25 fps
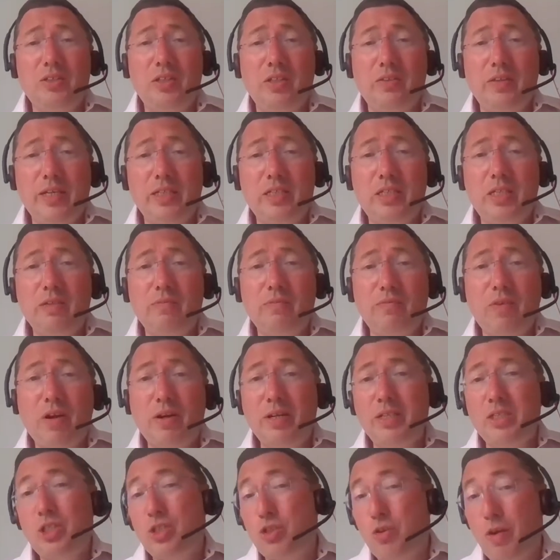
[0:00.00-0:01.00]
under these
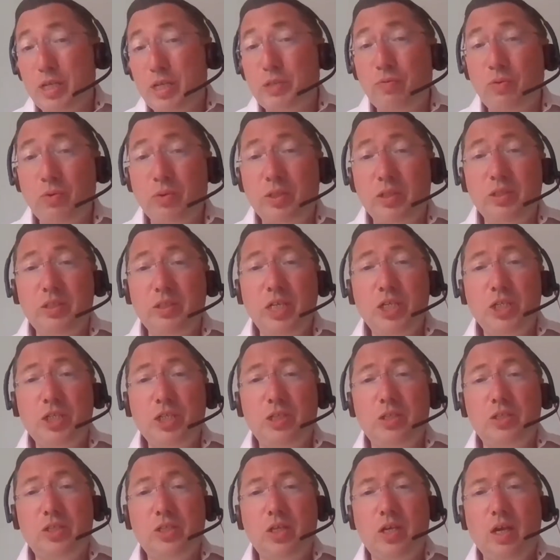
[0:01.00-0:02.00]
very stressful
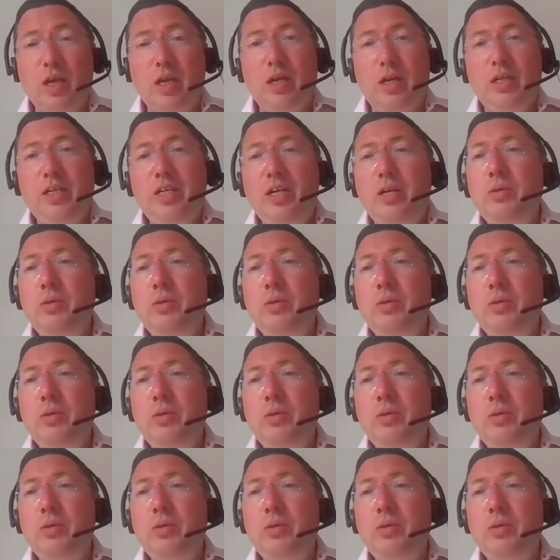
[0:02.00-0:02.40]
conditions,